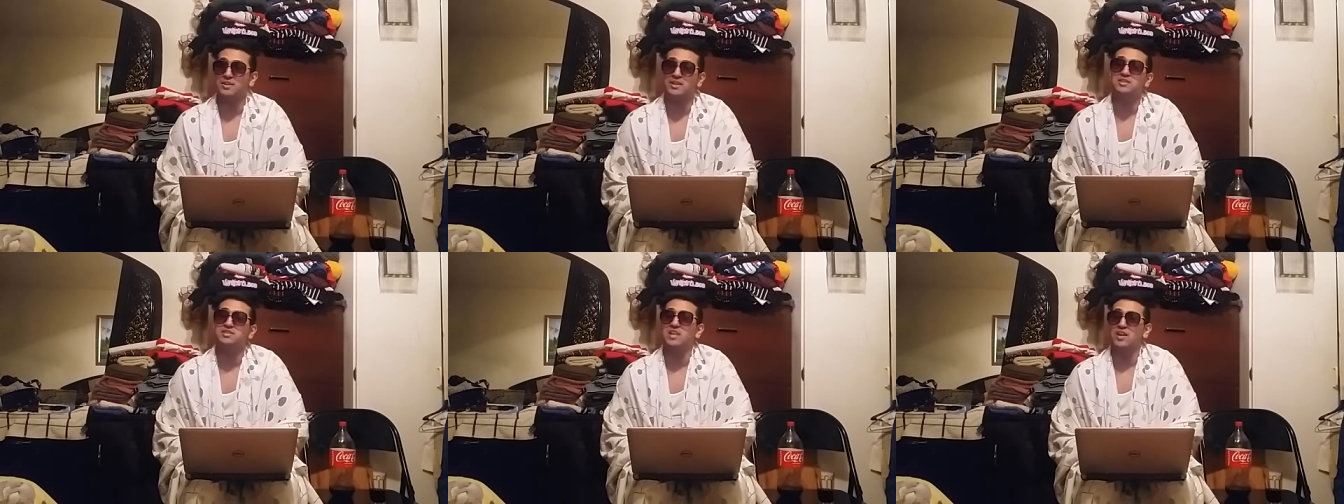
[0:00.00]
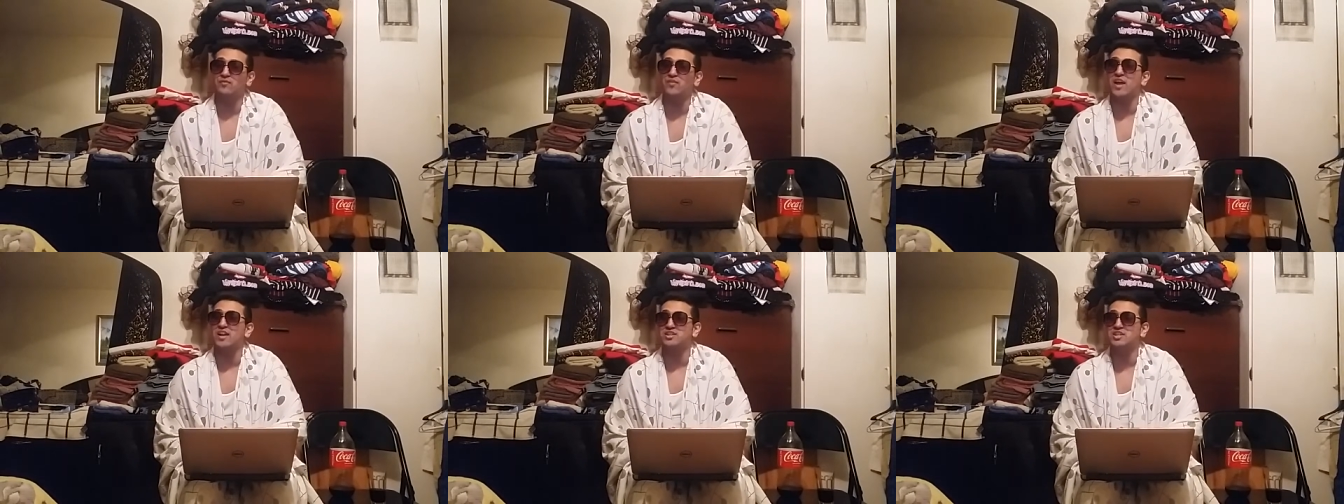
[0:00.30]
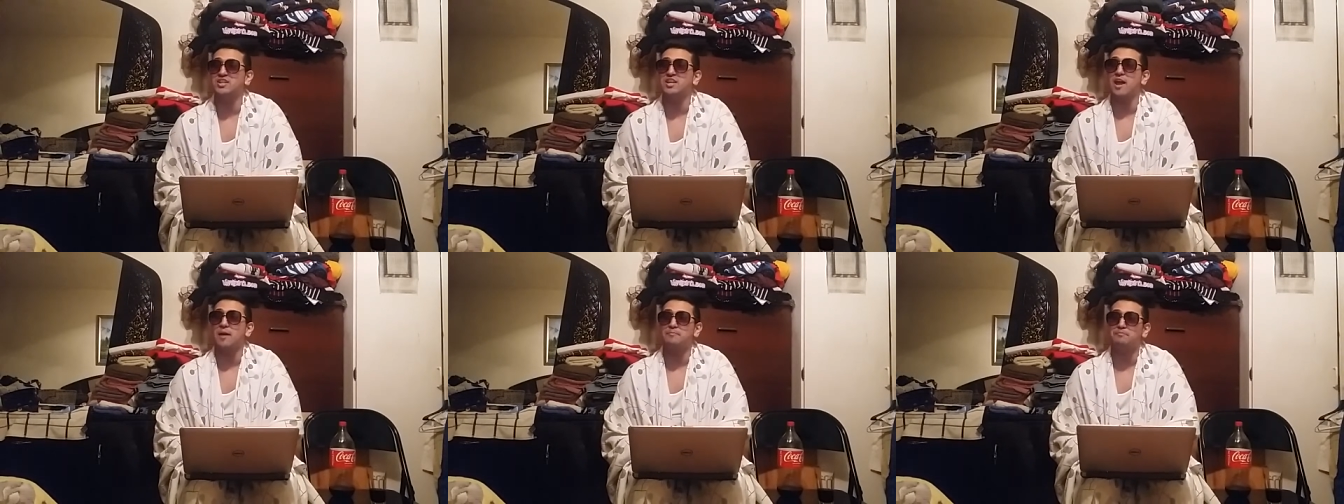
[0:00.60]
Let's see if they
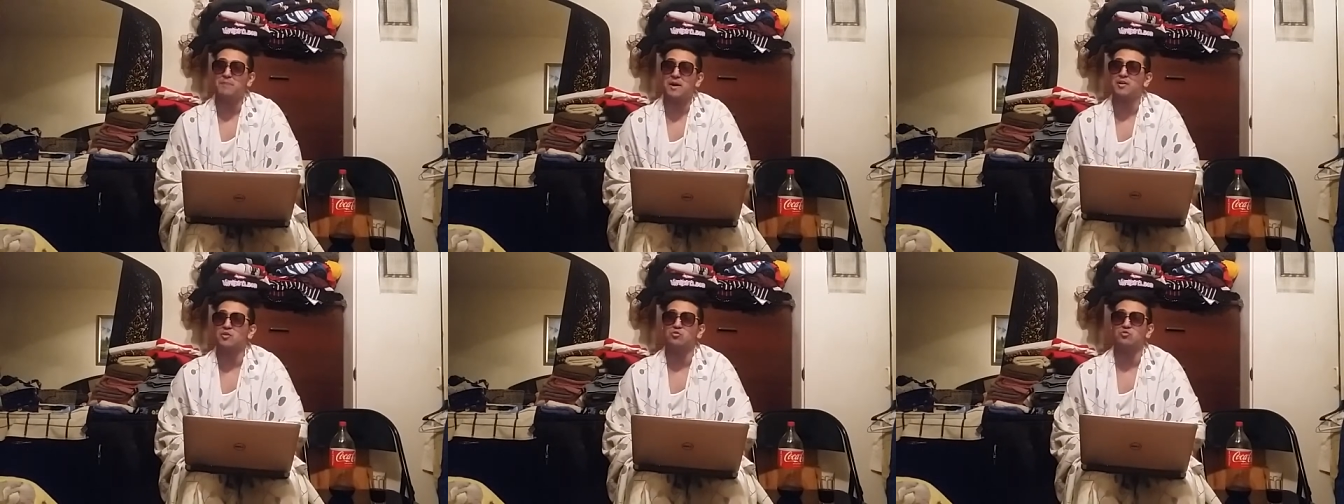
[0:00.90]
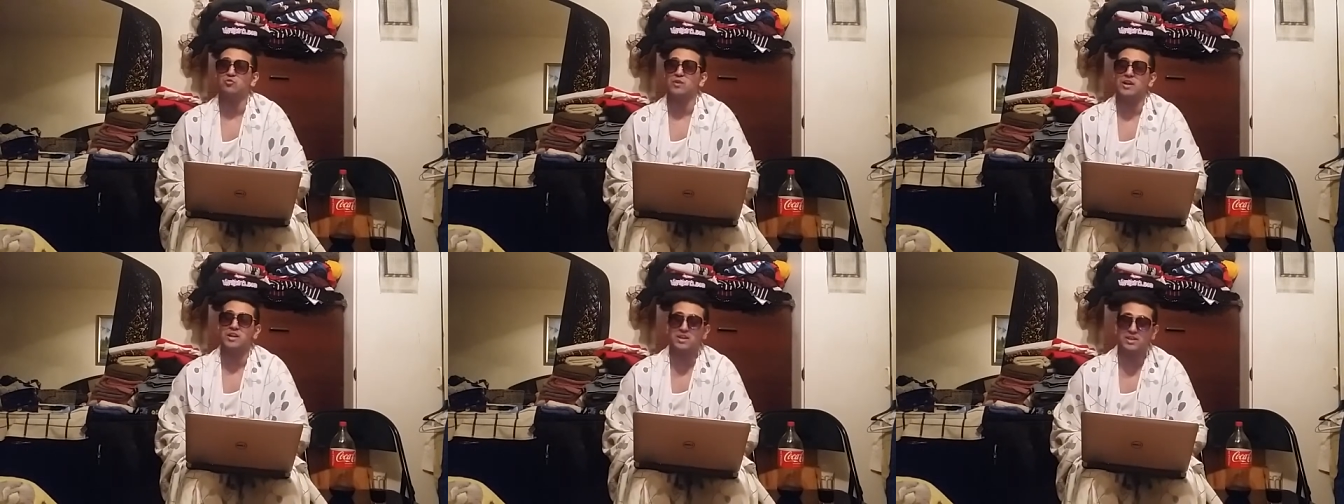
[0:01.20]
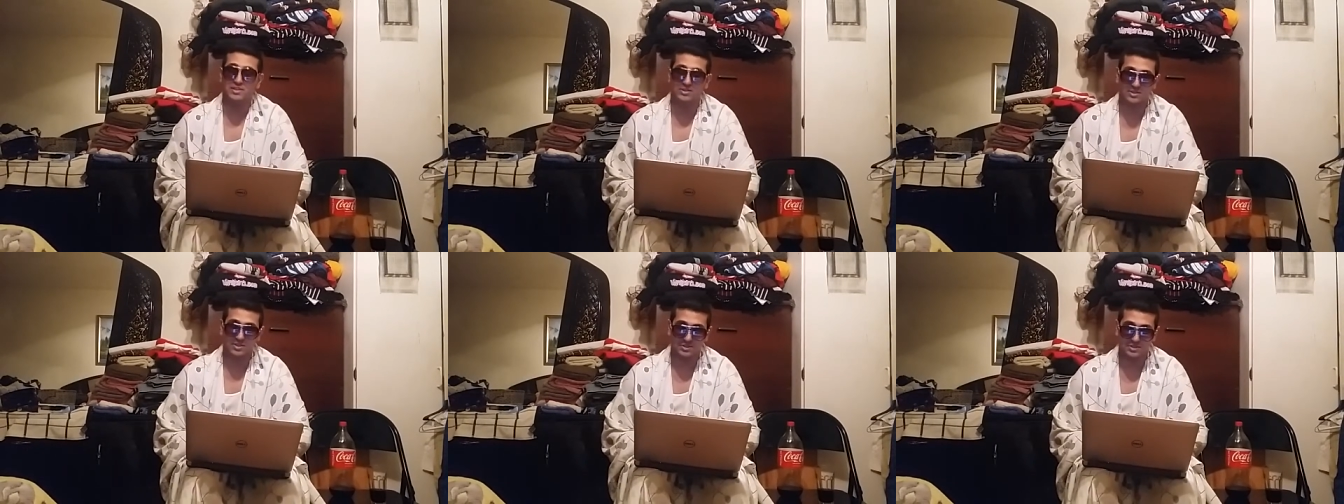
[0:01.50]
actually get better
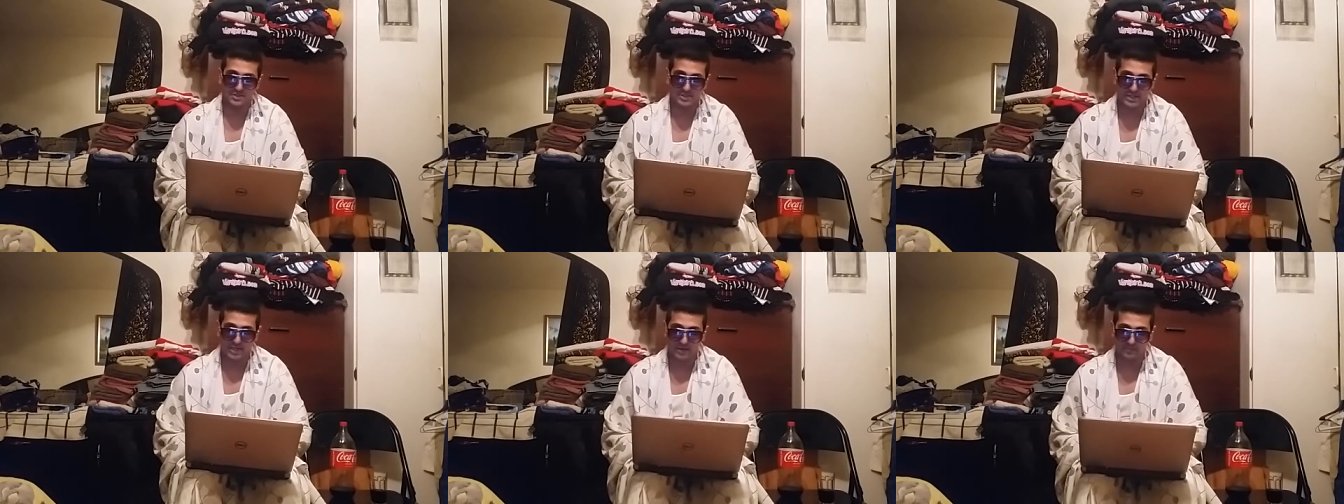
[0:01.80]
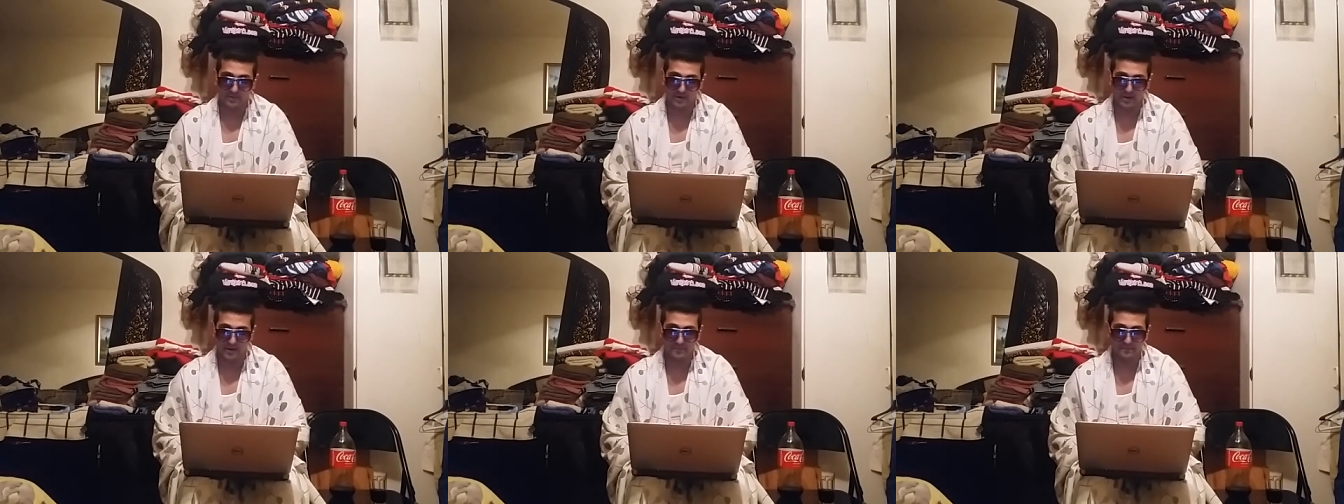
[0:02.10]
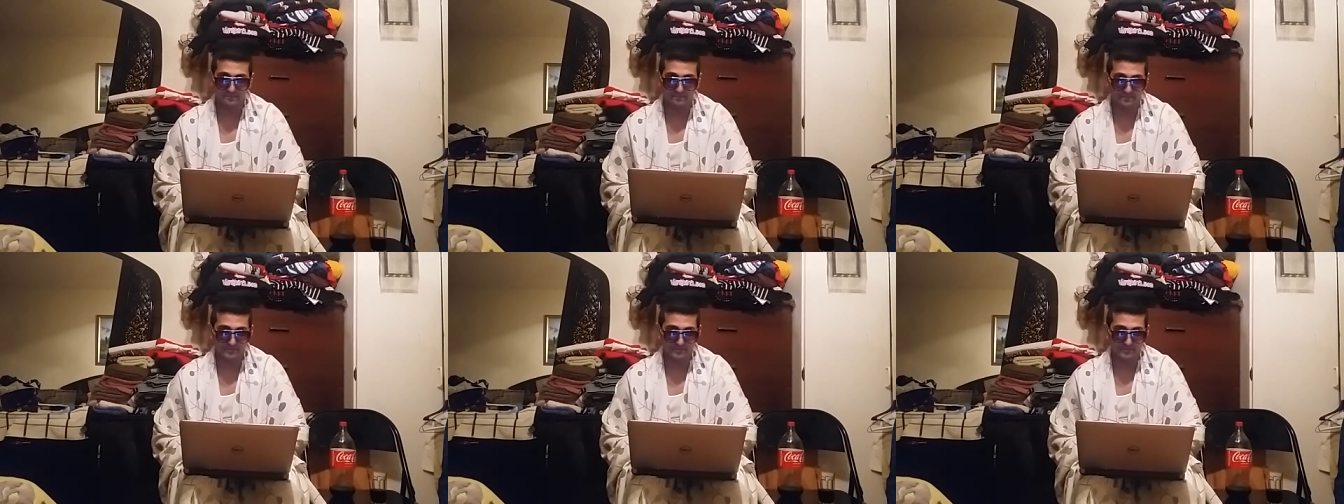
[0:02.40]
ratings this time, huh?